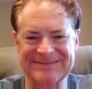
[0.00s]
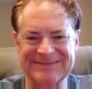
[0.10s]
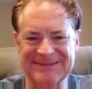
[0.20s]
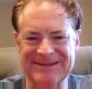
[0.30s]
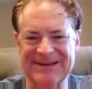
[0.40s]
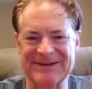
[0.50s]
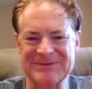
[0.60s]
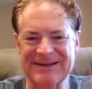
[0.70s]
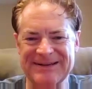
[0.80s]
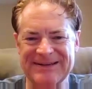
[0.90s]
magic
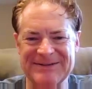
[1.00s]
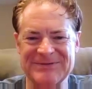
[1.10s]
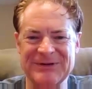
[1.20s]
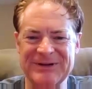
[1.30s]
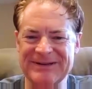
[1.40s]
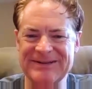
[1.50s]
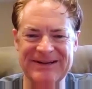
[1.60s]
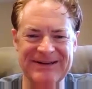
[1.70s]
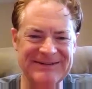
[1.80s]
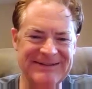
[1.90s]
not and, floating in the
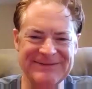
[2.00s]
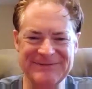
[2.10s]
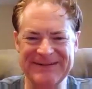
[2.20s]
cloud nope